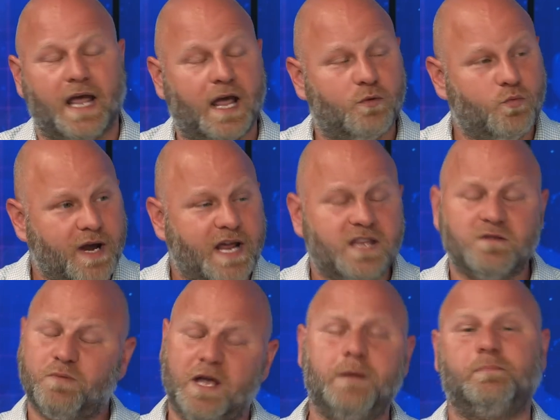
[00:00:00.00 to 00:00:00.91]
And we, the
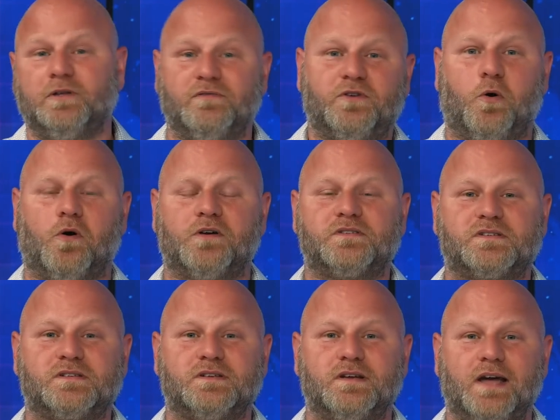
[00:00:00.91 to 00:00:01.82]
people, of
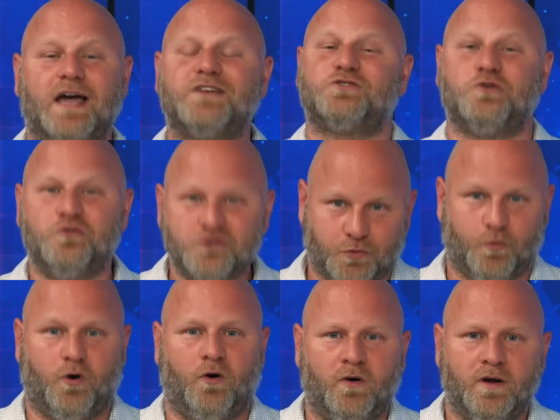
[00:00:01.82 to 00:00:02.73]
course, as
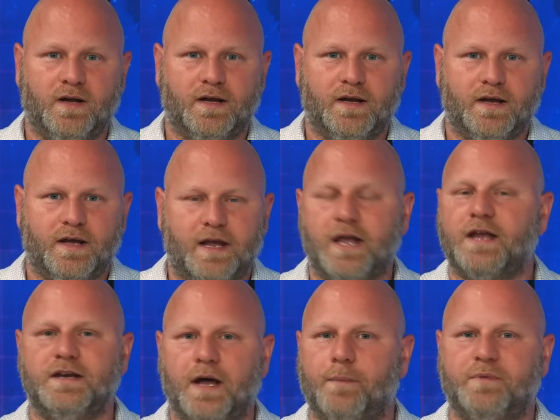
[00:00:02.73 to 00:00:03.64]
usual,
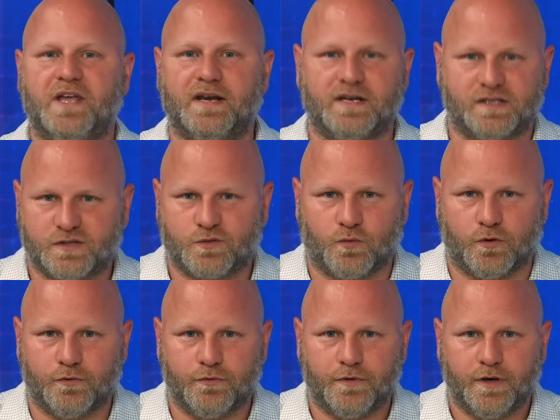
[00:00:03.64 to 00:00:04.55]
end up getting
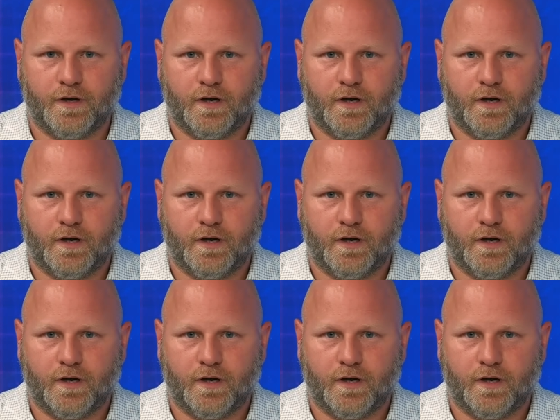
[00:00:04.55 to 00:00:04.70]
screwed.